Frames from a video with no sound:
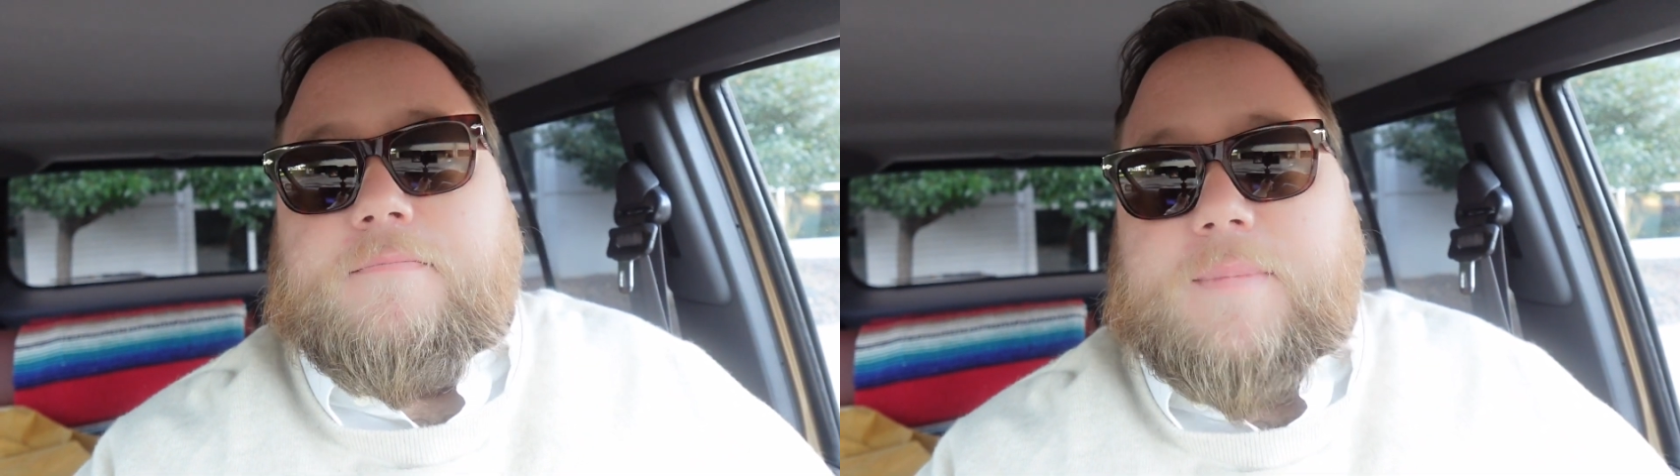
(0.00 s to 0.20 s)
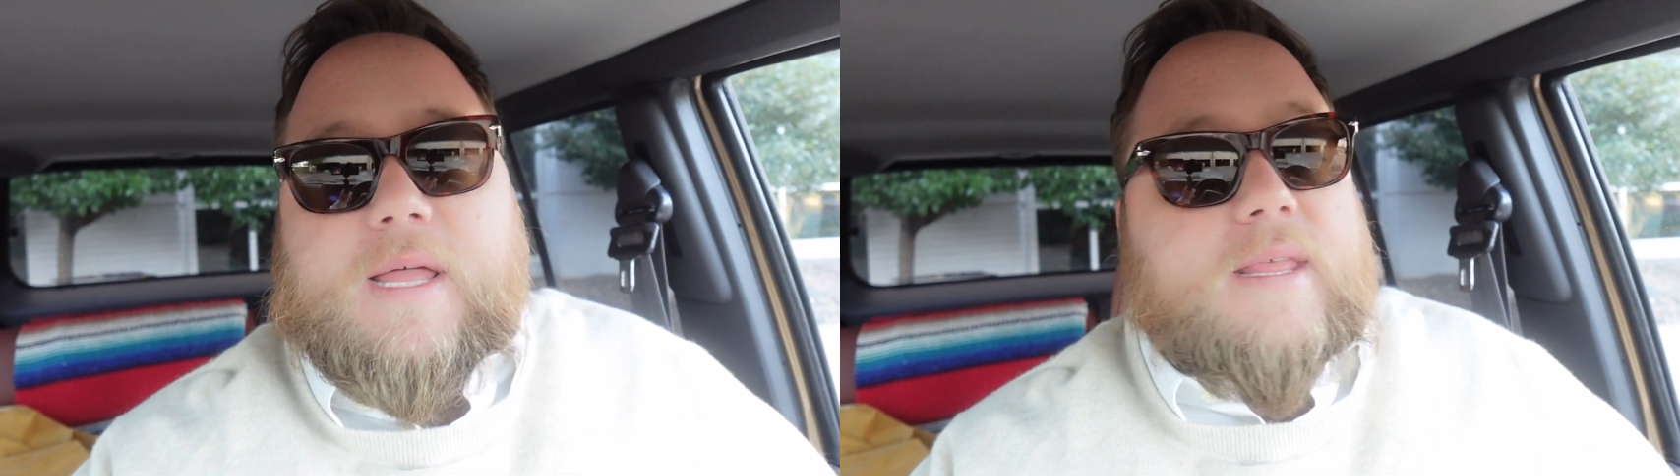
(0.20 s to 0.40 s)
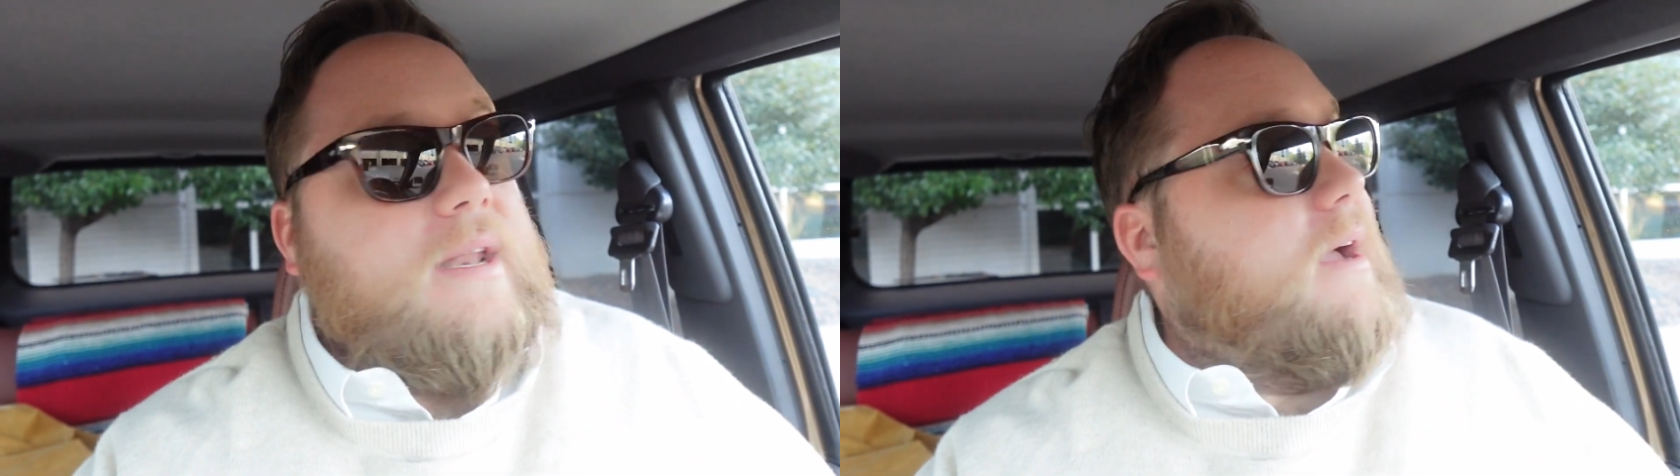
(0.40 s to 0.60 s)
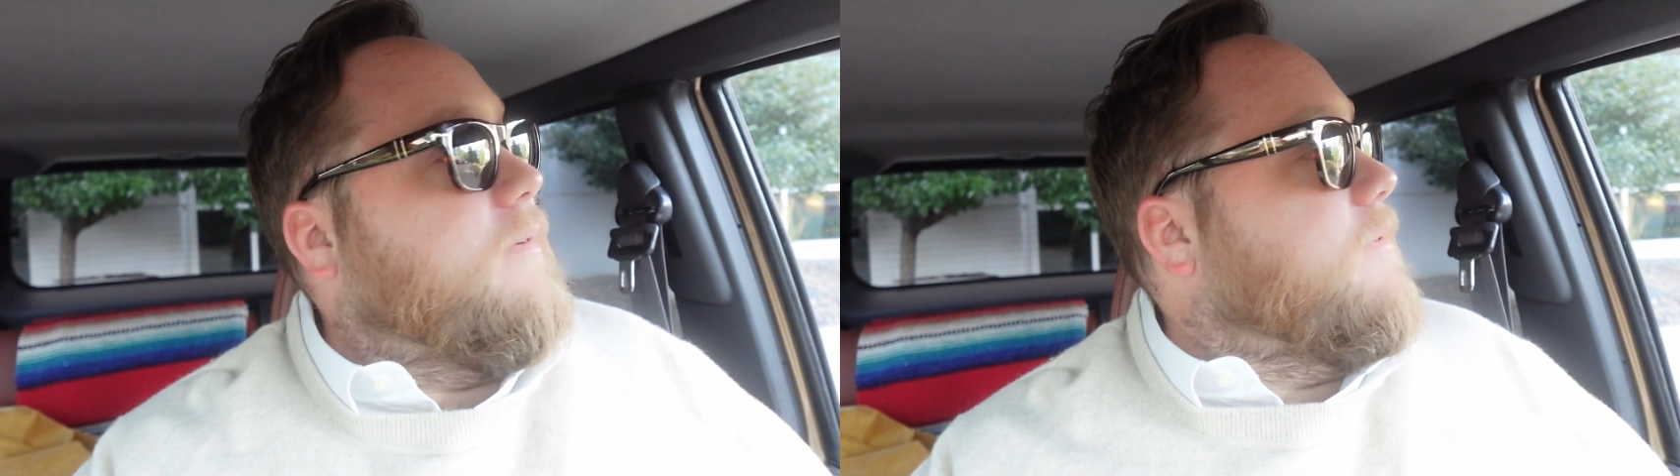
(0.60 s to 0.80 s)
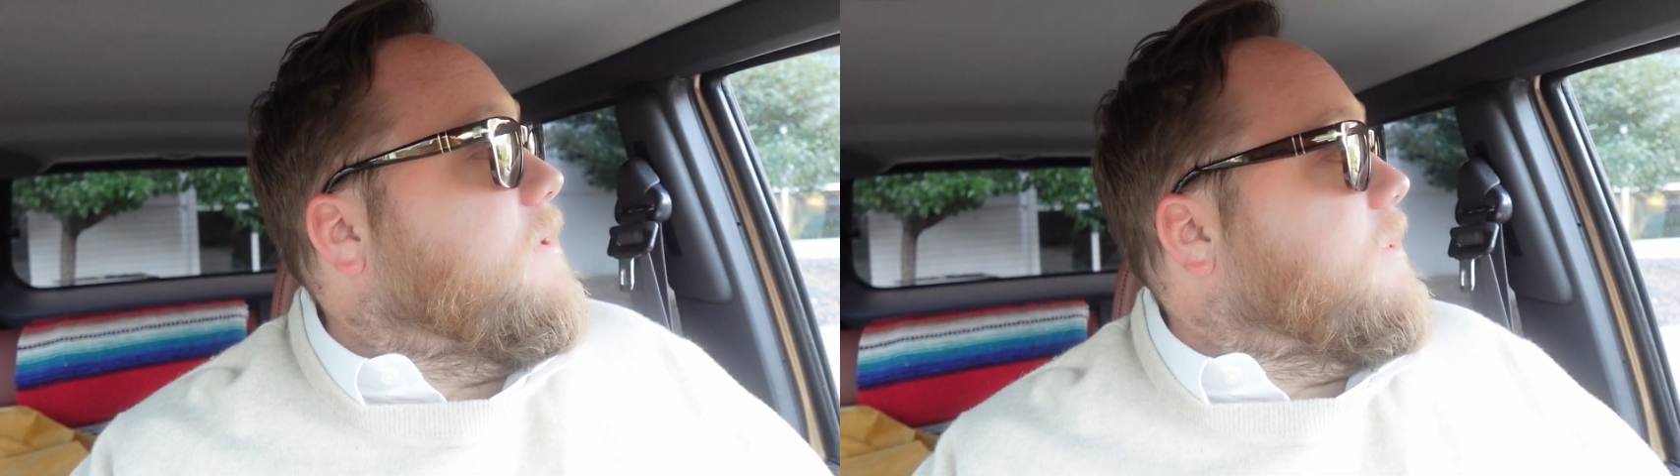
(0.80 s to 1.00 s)
and then
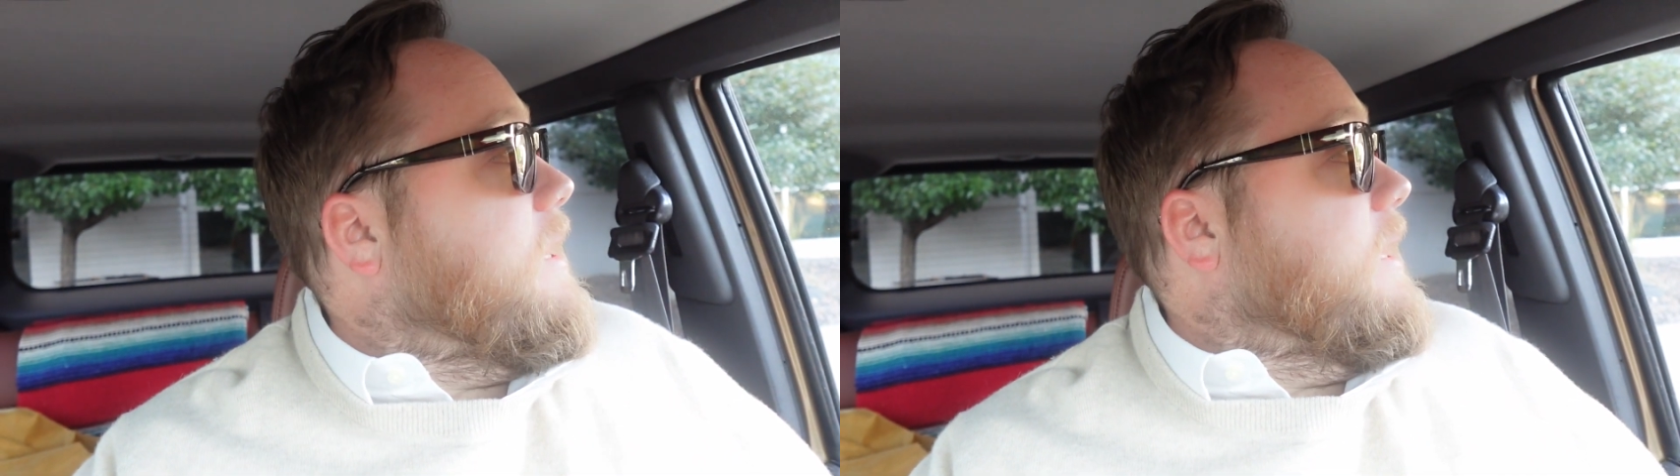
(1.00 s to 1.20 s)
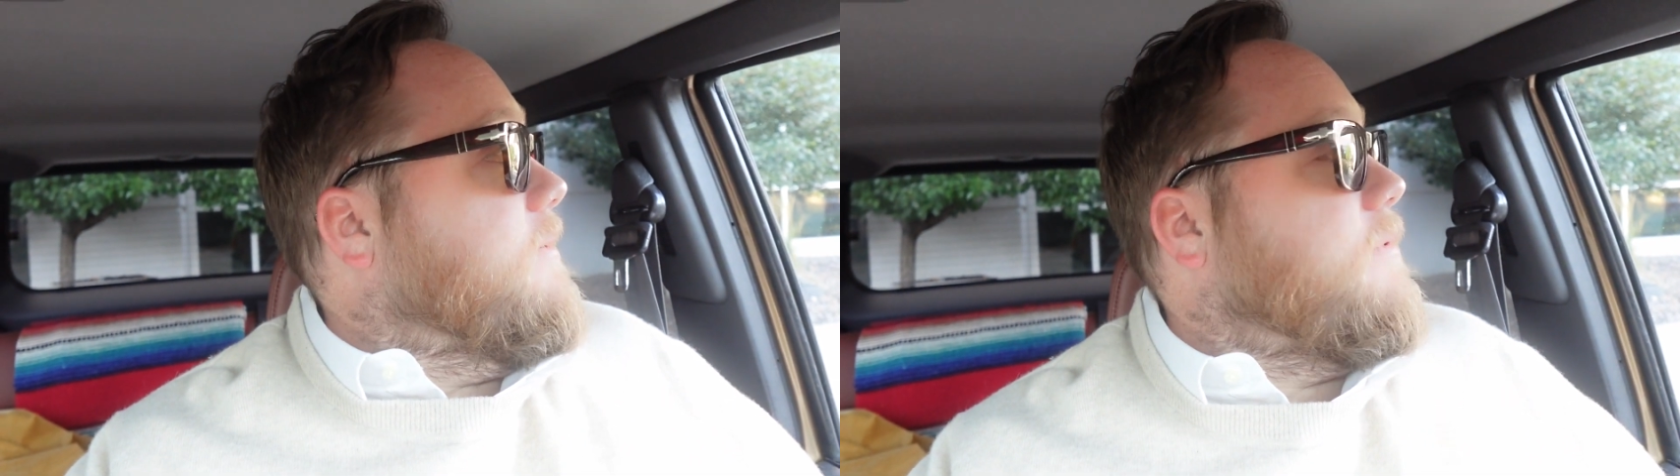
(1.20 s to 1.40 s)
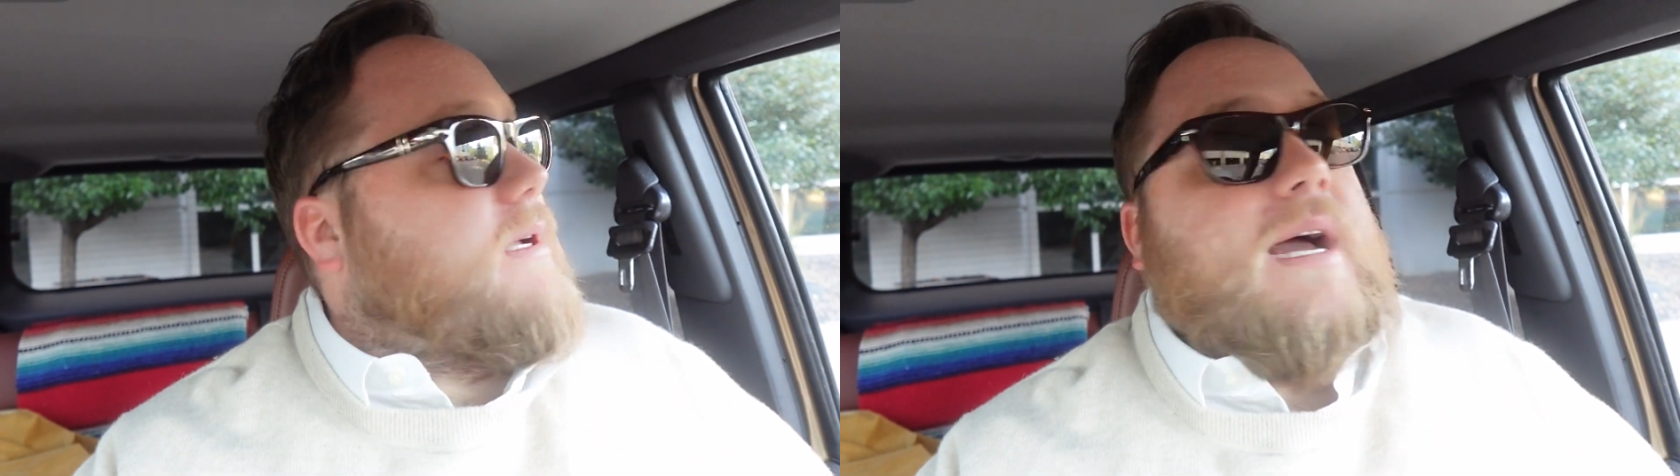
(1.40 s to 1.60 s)
um,